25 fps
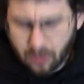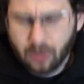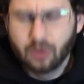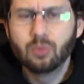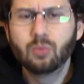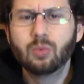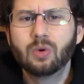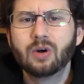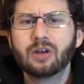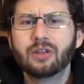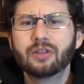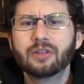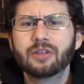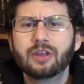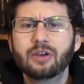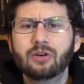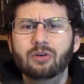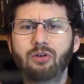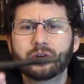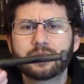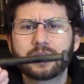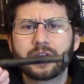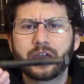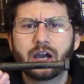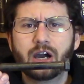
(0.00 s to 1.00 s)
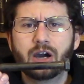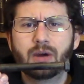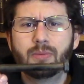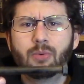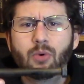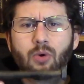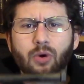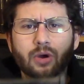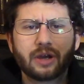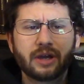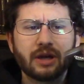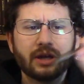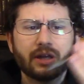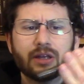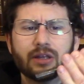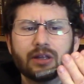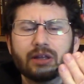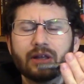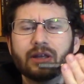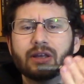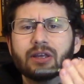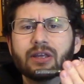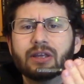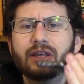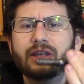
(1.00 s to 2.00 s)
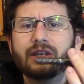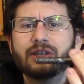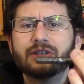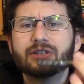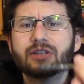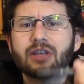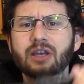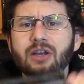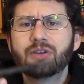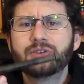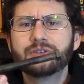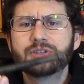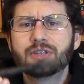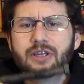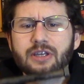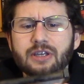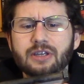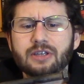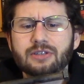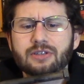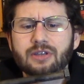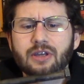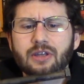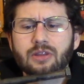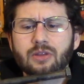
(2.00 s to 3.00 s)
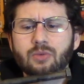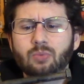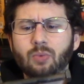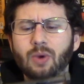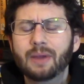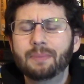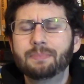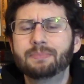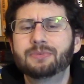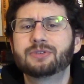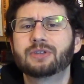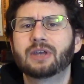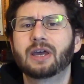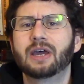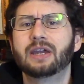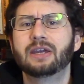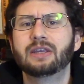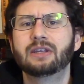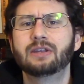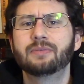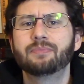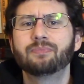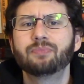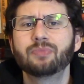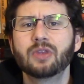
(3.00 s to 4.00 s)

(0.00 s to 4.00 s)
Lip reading: Well, the old cowboy, he sells his on the website